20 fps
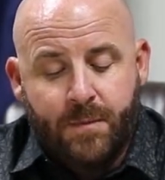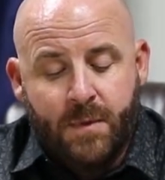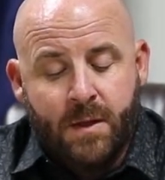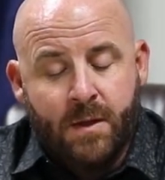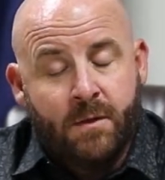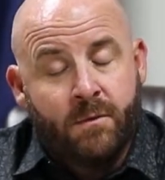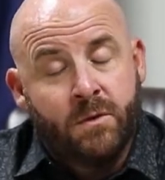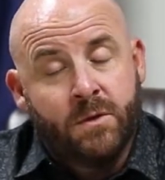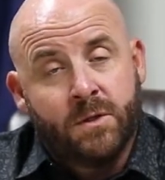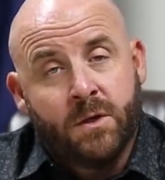
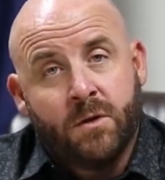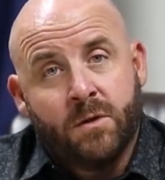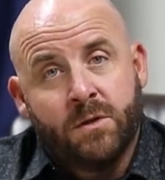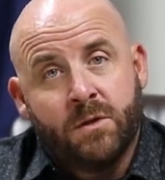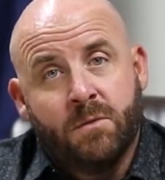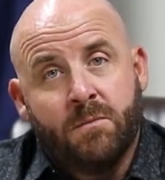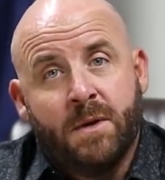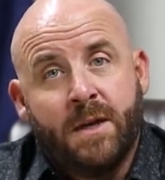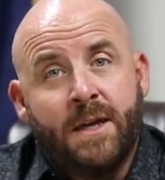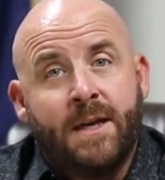There was
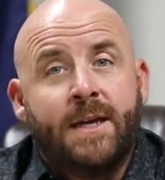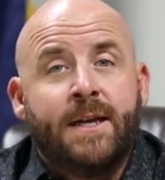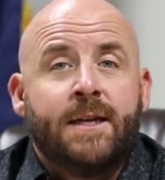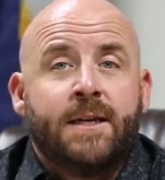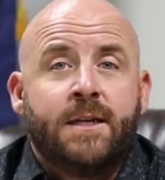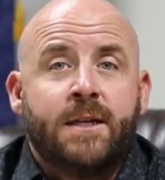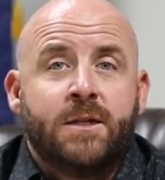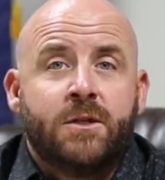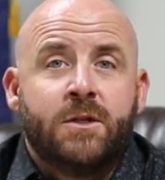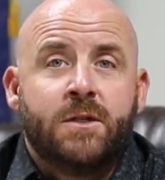also many
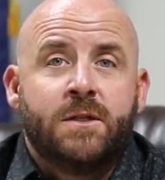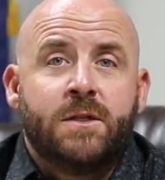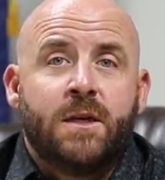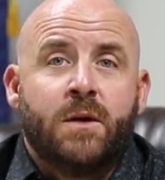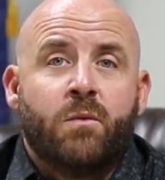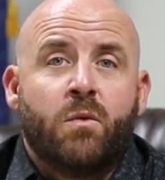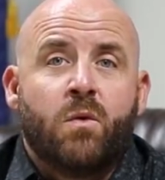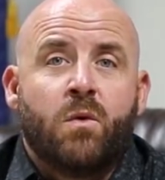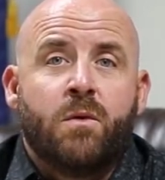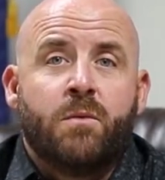conditions
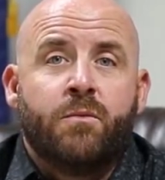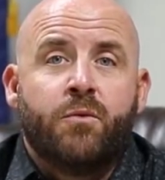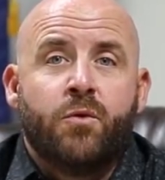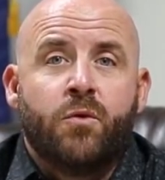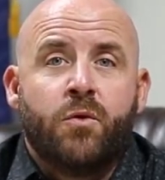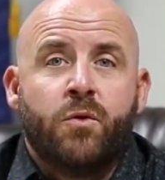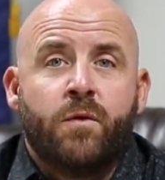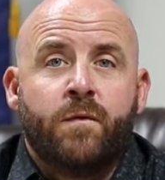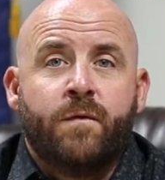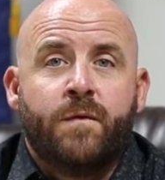that were
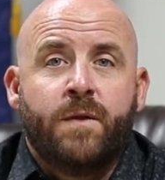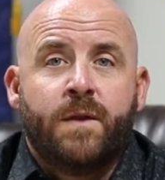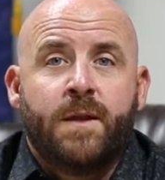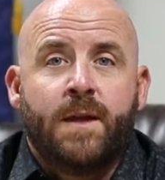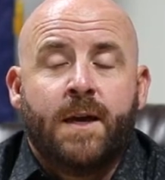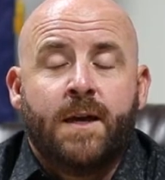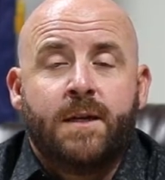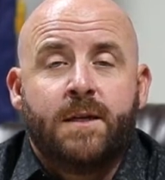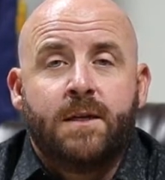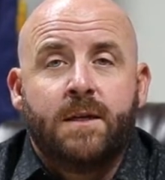approved
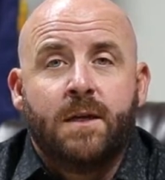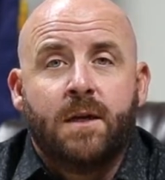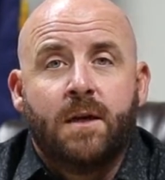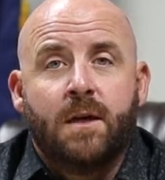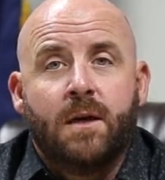that